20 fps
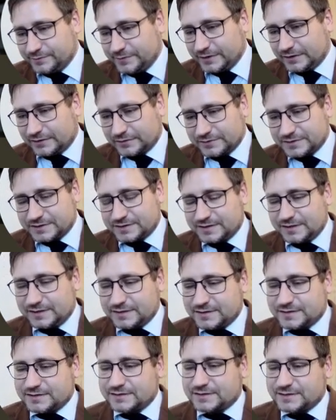because
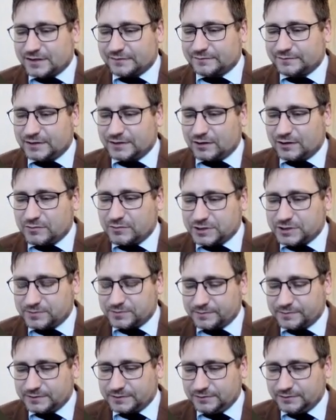this is something which
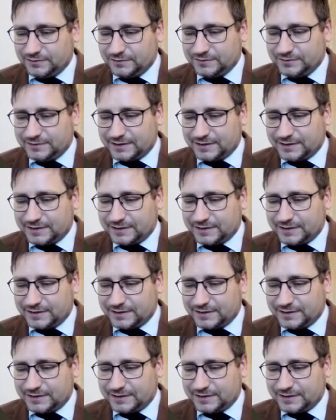we will